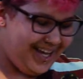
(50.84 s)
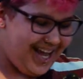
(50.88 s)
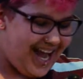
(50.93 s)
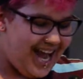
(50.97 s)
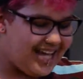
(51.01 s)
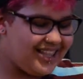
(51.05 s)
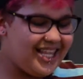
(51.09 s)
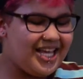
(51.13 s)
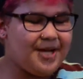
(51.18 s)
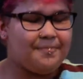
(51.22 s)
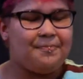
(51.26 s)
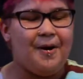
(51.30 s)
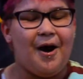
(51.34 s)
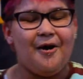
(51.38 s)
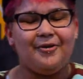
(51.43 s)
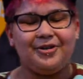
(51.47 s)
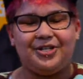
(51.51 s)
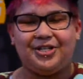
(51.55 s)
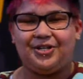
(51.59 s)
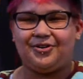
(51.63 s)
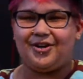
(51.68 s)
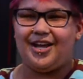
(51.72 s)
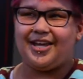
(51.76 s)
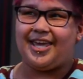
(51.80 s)
I like
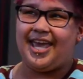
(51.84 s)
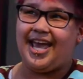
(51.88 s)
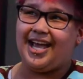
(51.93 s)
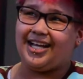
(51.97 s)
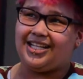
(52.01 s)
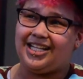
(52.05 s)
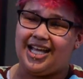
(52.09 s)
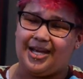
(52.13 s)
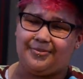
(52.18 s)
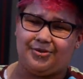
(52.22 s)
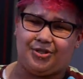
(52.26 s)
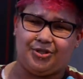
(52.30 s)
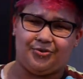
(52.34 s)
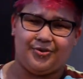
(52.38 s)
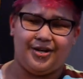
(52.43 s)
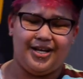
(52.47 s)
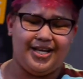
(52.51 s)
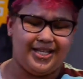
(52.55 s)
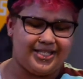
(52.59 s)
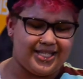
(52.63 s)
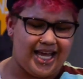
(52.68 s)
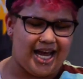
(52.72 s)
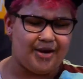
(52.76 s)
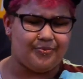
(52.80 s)
poetry. I can't climb
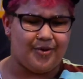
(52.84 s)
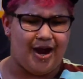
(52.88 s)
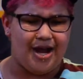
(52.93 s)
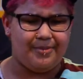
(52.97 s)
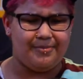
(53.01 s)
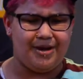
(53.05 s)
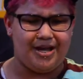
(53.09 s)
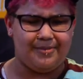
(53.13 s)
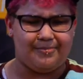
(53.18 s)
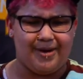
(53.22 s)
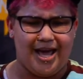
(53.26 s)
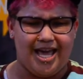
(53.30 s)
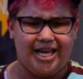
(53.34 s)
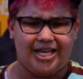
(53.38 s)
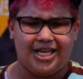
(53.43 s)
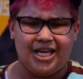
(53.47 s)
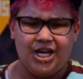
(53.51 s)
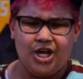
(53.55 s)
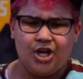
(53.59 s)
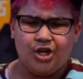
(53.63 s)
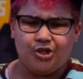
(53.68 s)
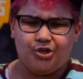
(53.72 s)
trees. I ride my bike.